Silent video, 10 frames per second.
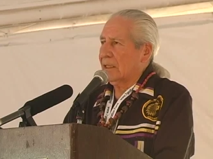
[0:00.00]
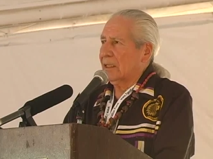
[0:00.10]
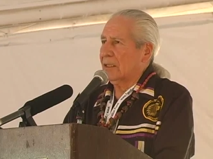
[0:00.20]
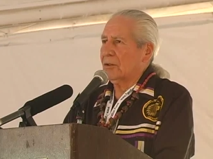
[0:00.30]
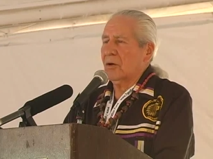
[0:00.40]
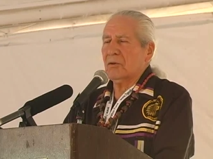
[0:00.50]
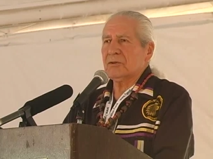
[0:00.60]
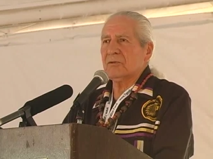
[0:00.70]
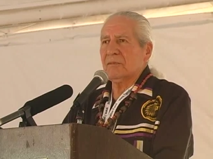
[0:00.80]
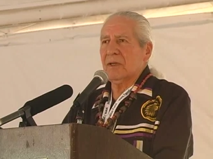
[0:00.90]
And you
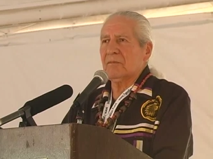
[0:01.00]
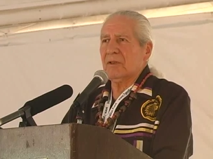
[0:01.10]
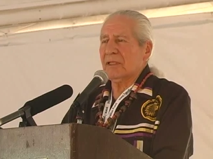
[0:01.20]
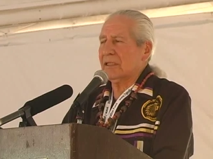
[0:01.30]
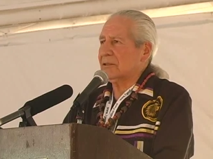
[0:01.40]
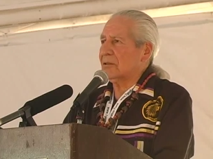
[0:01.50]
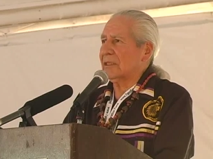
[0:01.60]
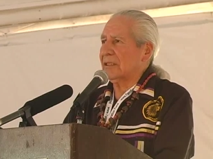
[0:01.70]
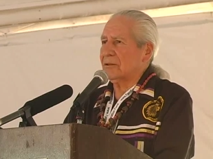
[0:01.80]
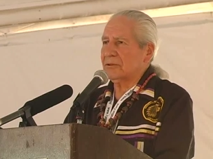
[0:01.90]
always remember that your
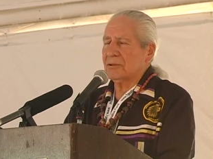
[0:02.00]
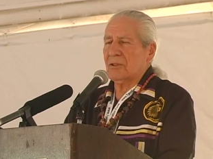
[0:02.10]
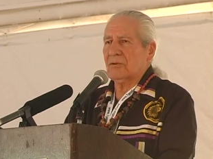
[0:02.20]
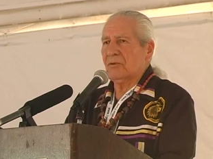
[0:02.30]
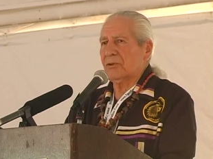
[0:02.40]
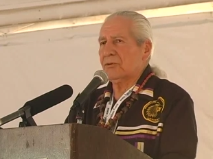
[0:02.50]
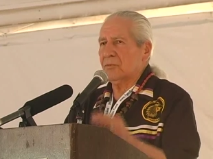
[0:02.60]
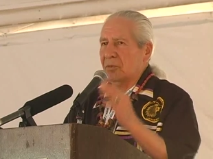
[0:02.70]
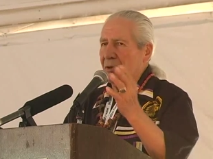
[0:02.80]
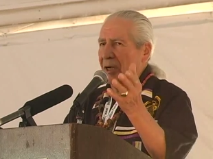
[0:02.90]
leaders are who you
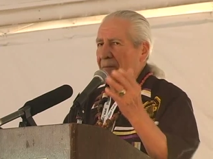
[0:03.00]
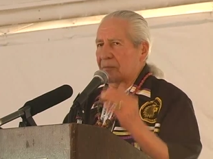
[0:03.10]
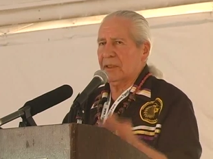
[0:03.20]
put up,